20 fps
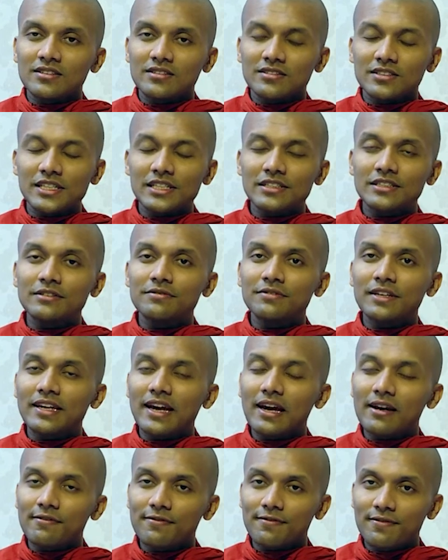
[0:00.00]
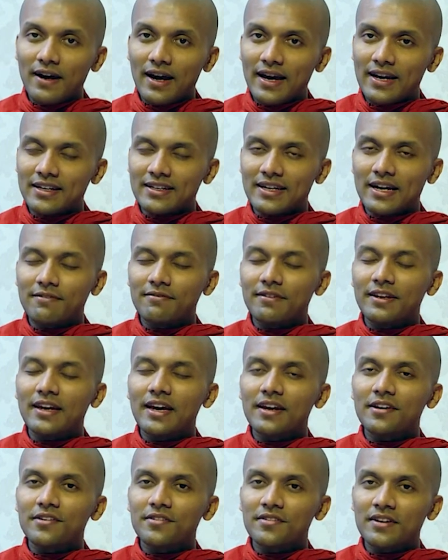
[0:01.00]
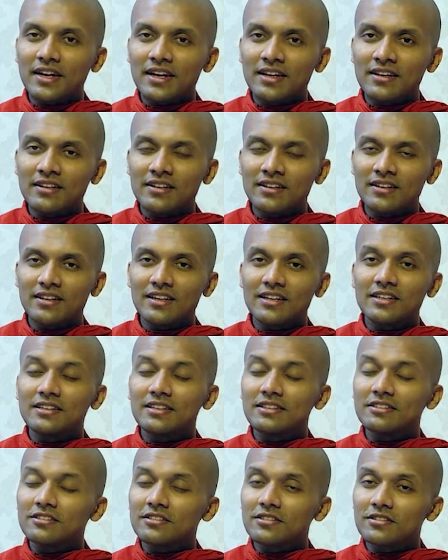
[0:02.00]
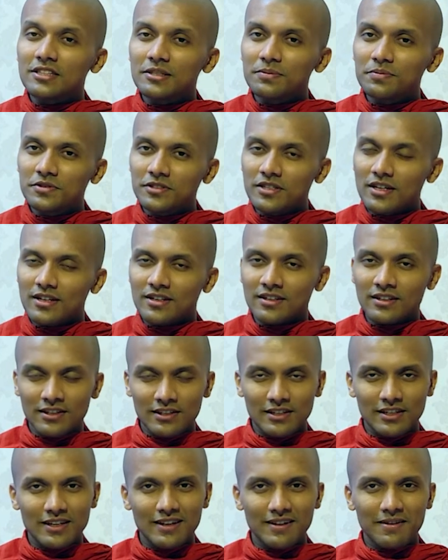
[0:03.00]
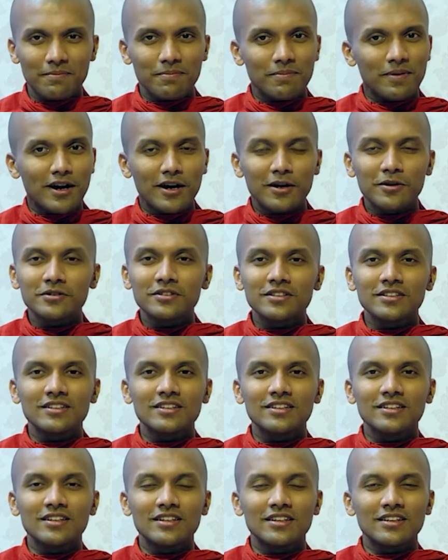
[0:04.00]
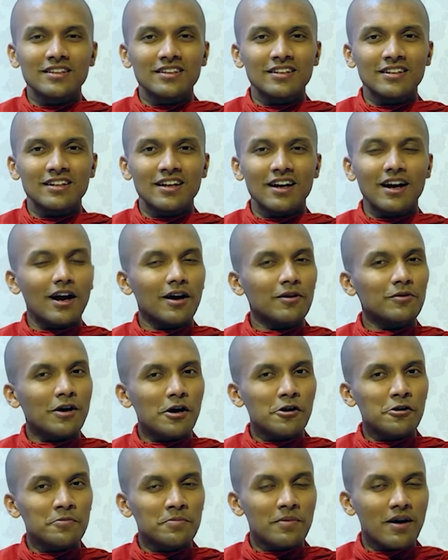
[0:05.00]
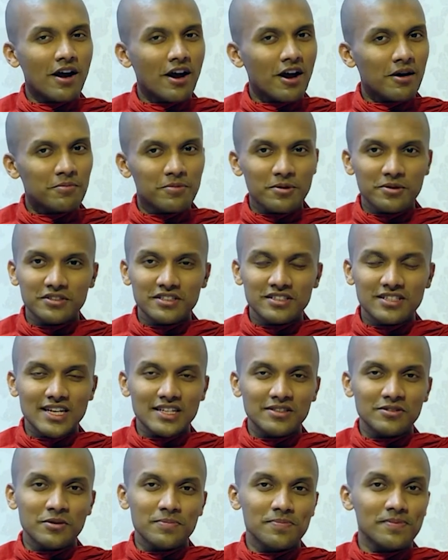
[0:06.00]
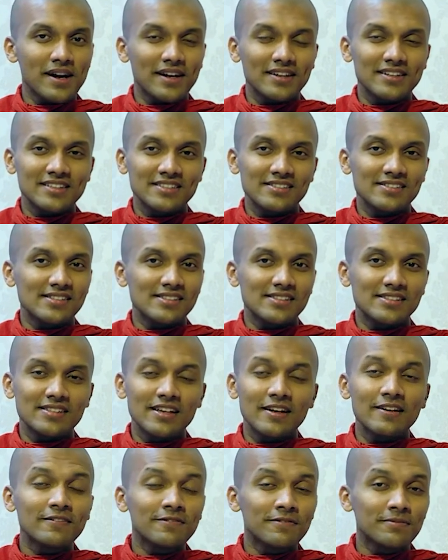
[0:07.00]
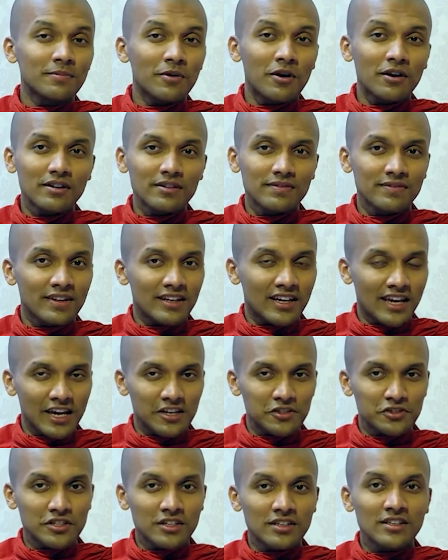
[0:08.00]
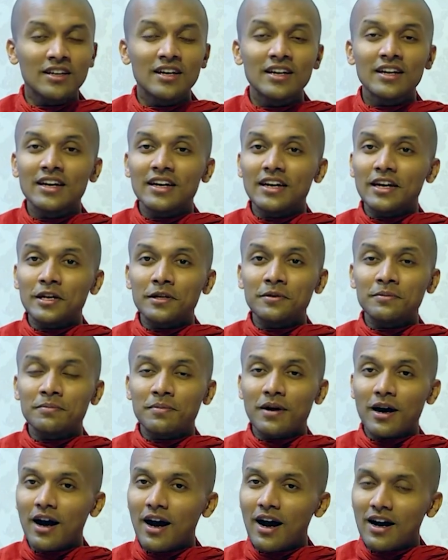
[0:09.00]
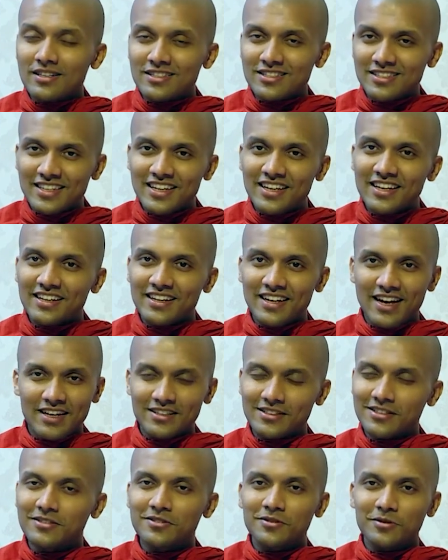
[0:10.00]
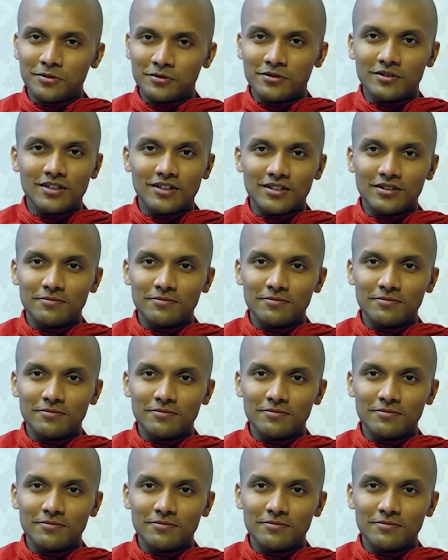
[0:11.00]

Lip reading: Children, we can find and we can read a description about how our Mahabodhisattva practiced this self-mortification in Mahasihanada Sutta.